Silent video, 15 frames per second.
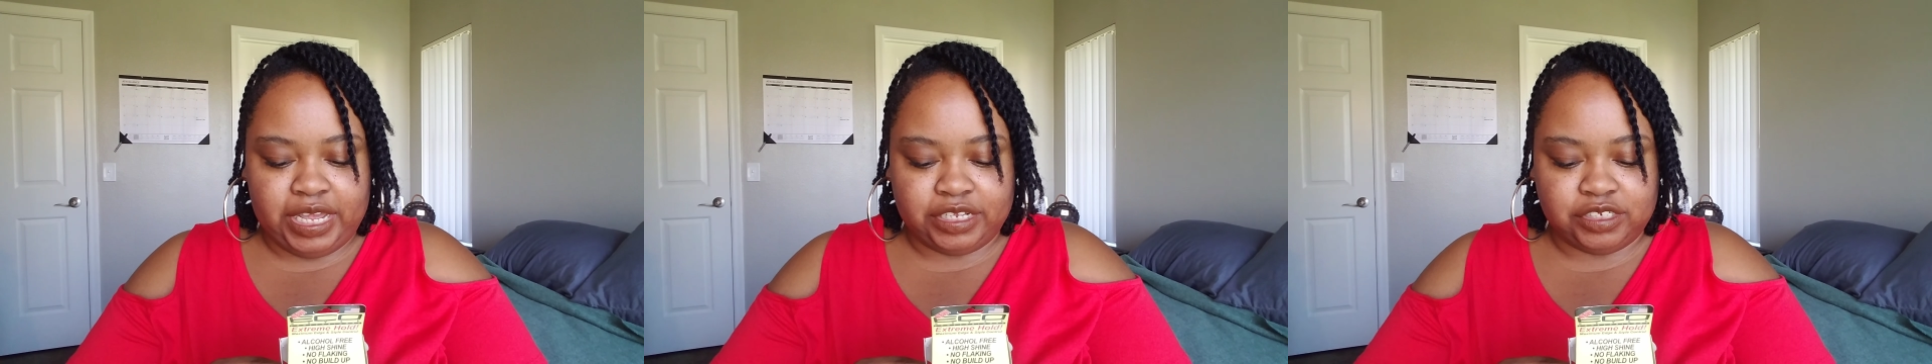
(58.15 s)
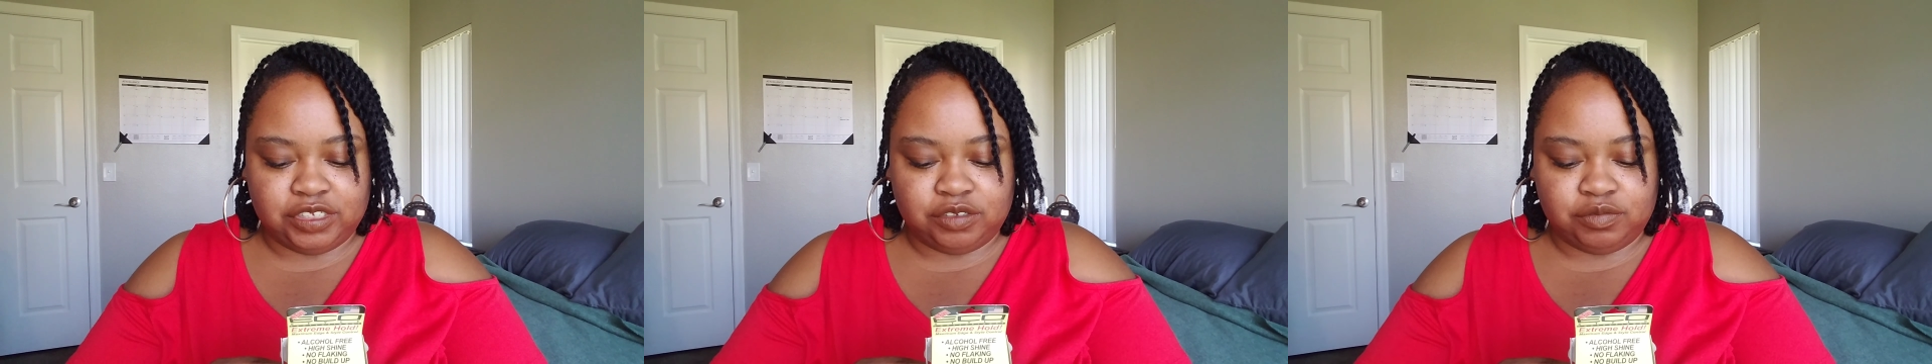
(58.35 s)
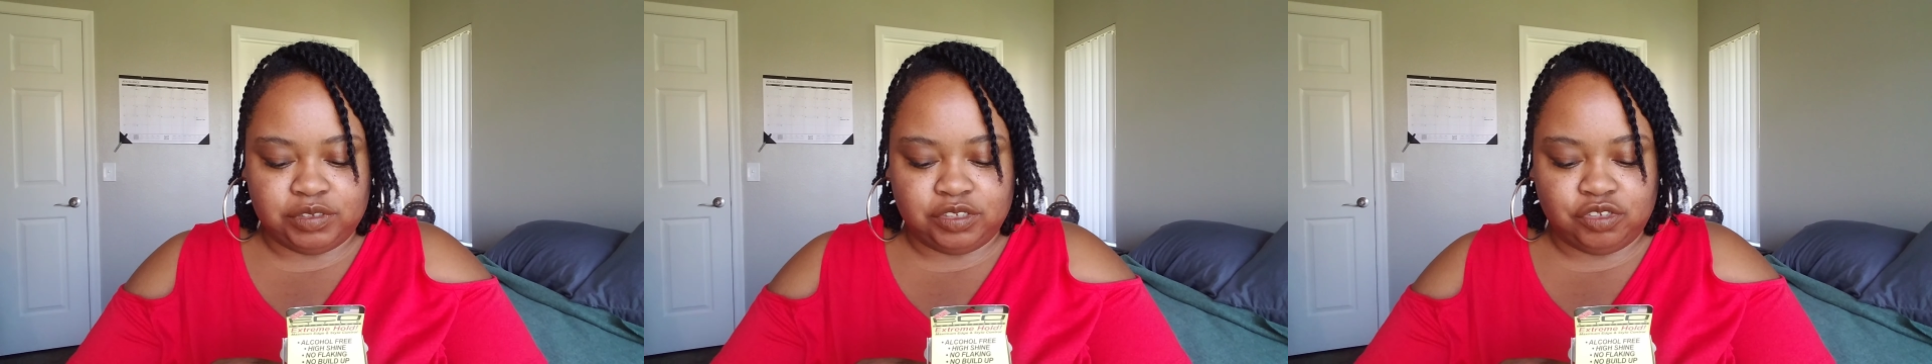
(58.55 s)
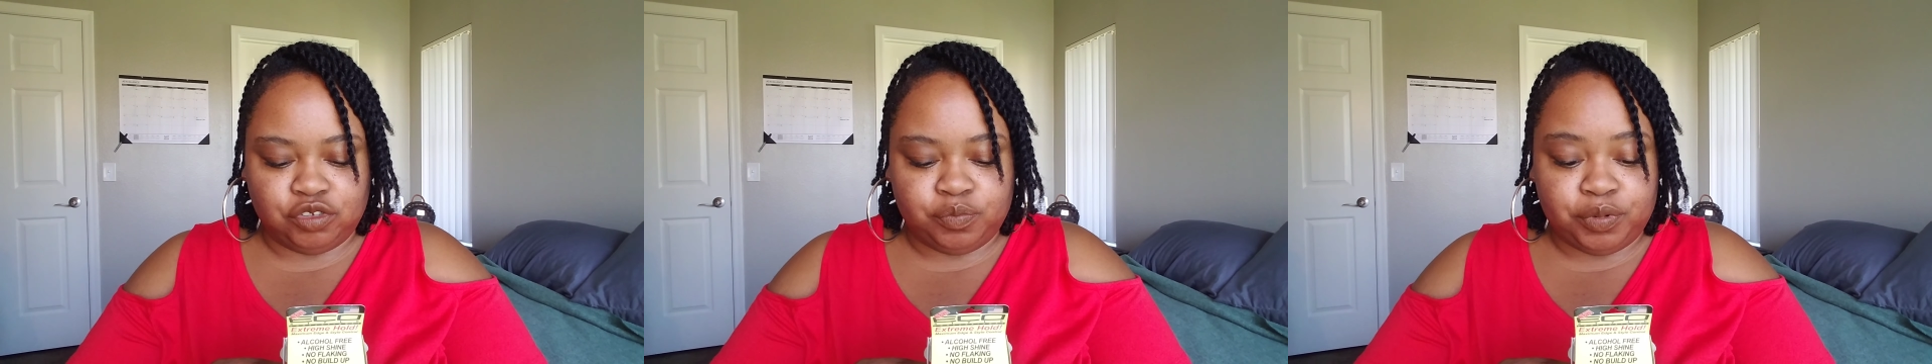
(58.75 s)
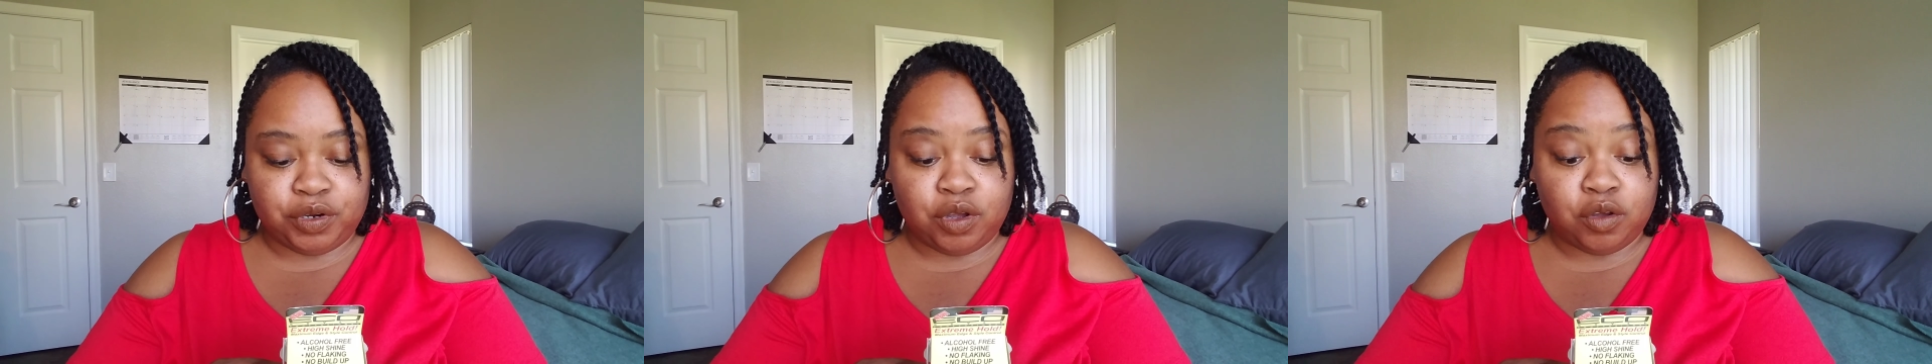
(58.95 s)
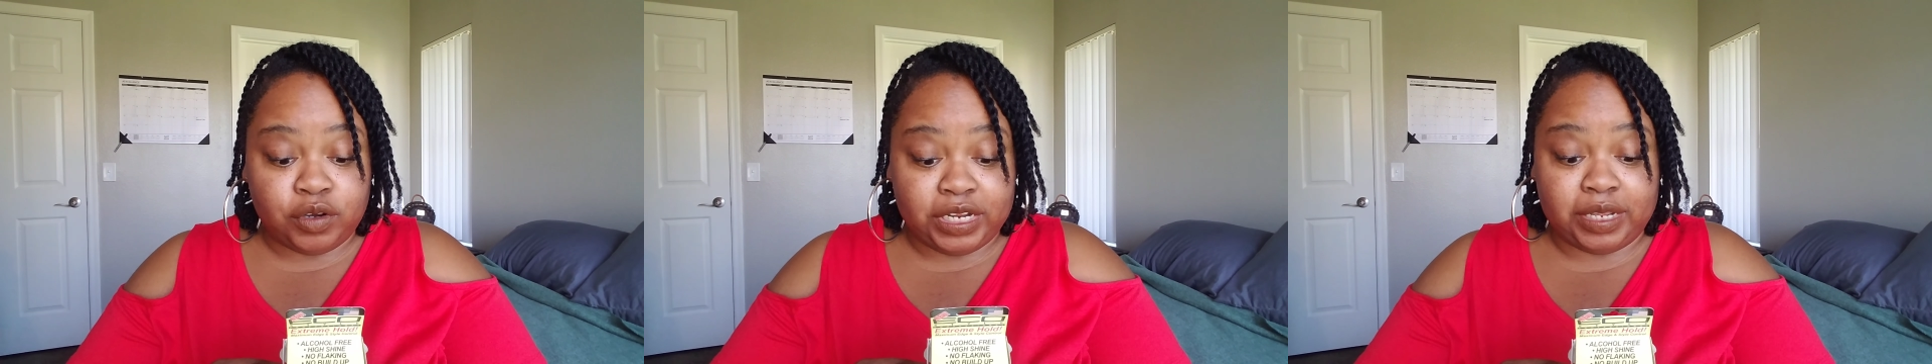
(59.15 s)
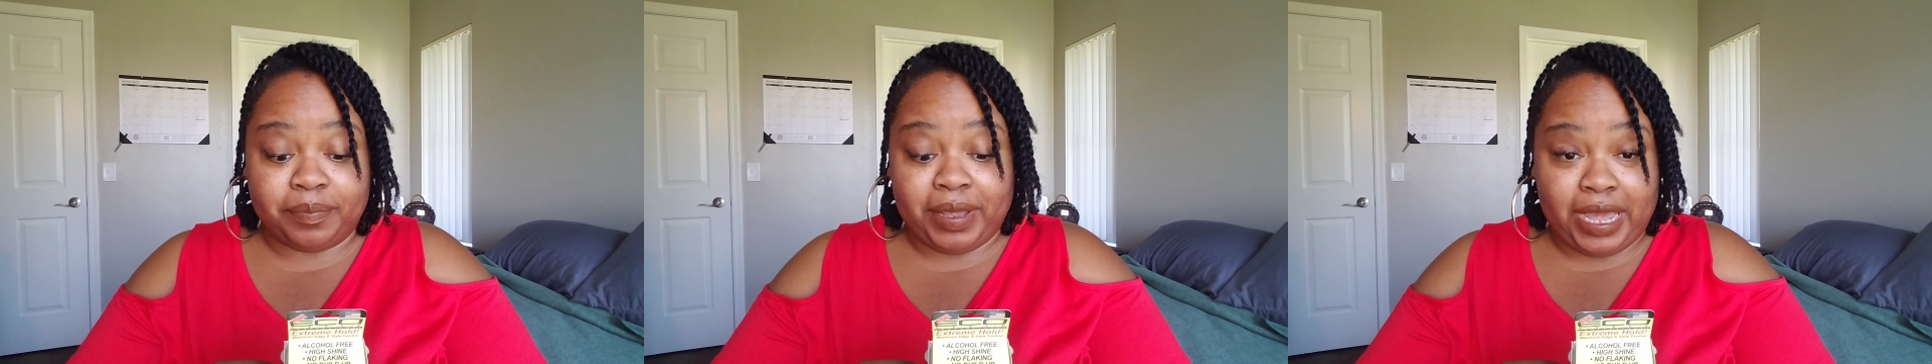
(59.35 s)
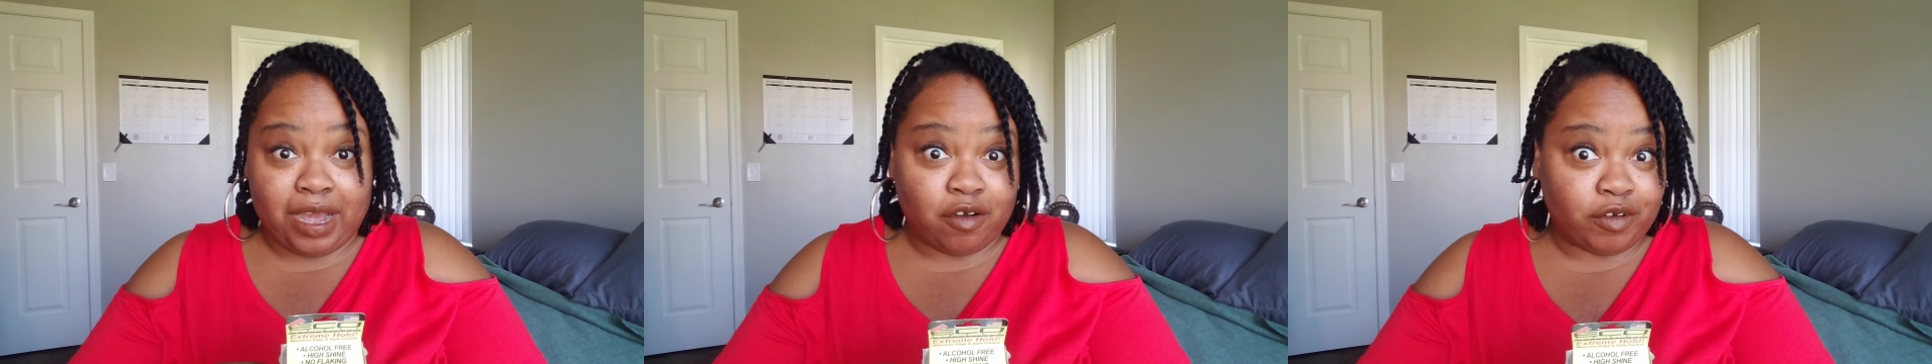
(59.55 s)
edges with super holding
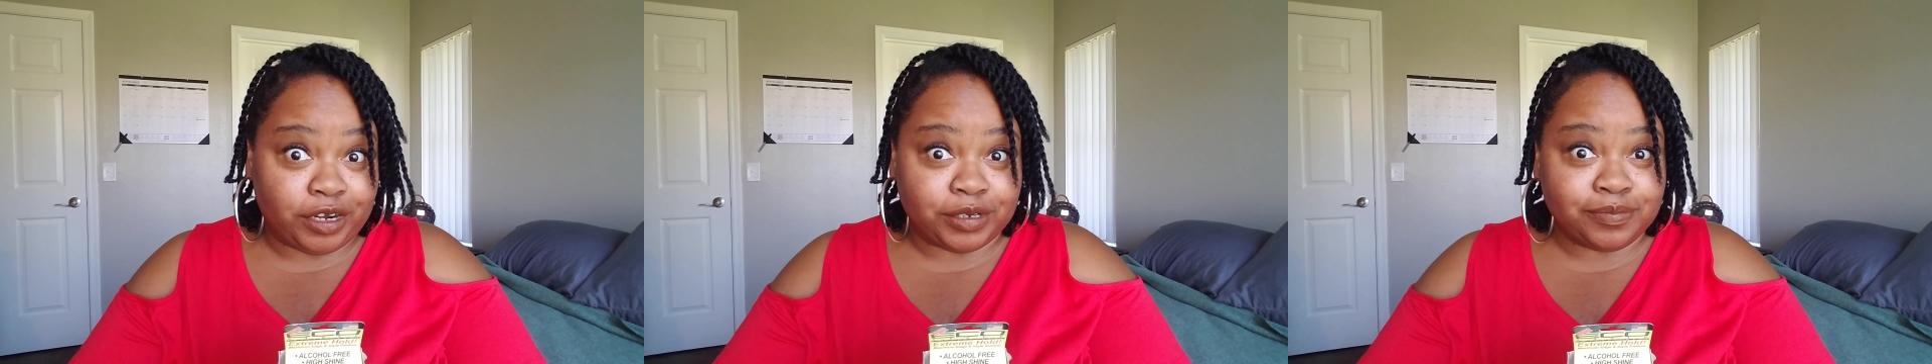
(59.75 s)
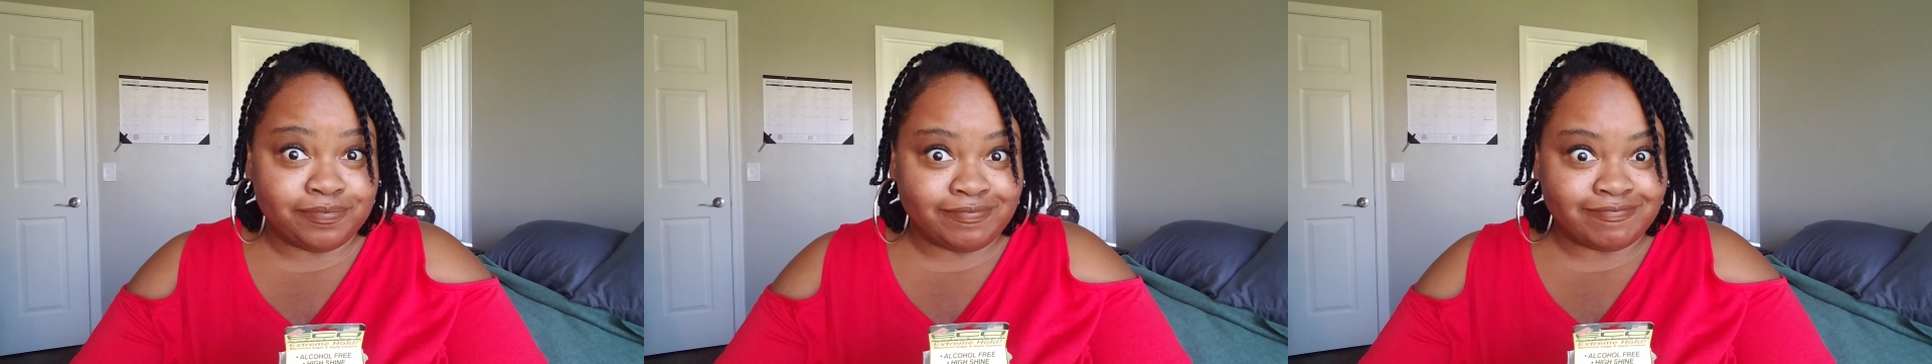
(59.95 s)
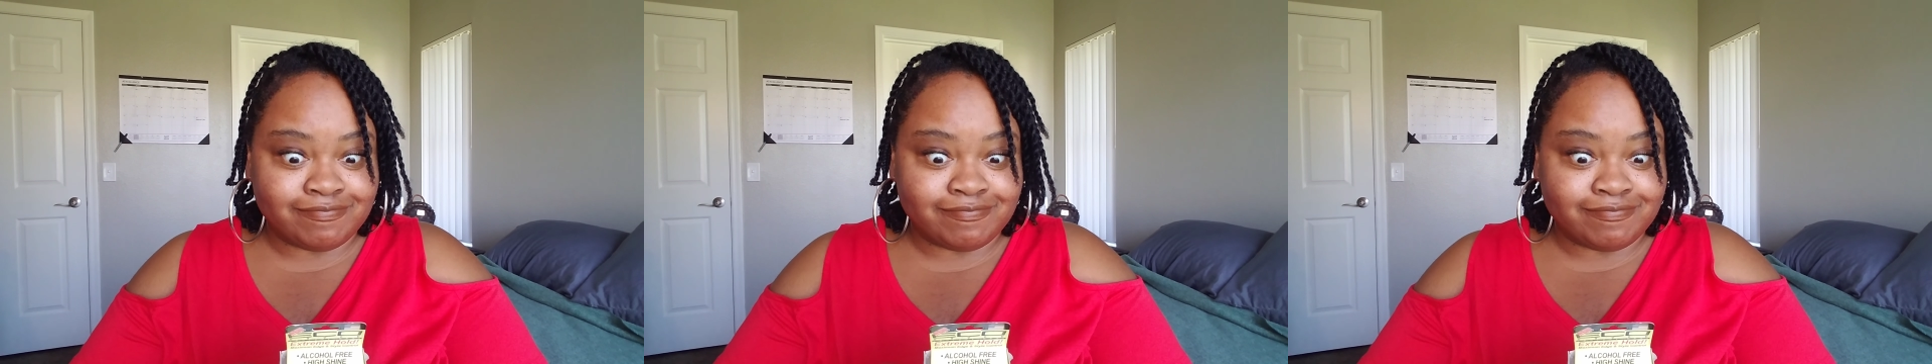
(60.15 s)
power